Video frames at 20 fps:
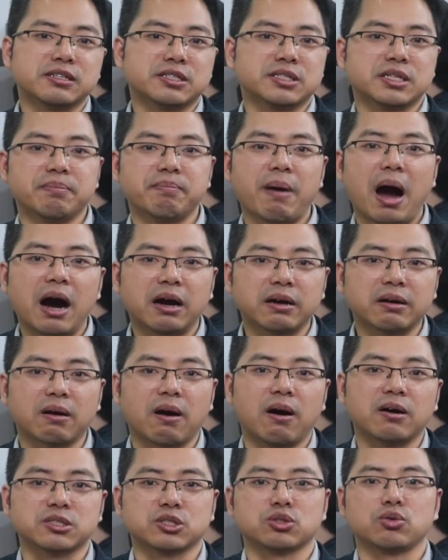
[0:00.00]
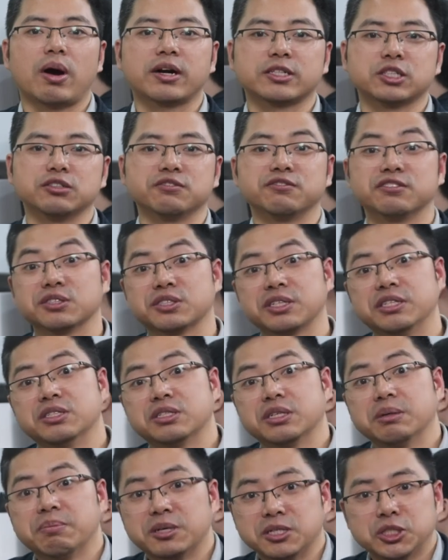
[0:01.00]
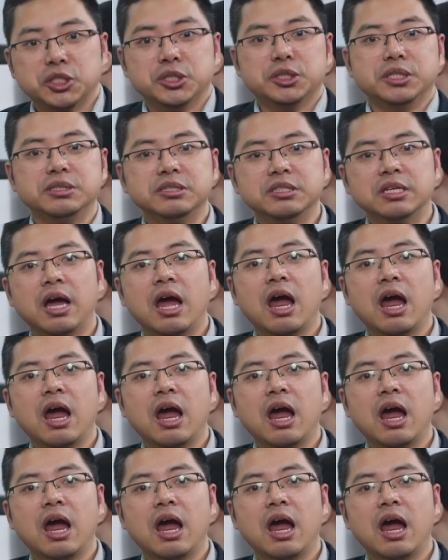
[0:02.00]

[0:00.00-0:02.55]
are some undercut structure for CNC machining.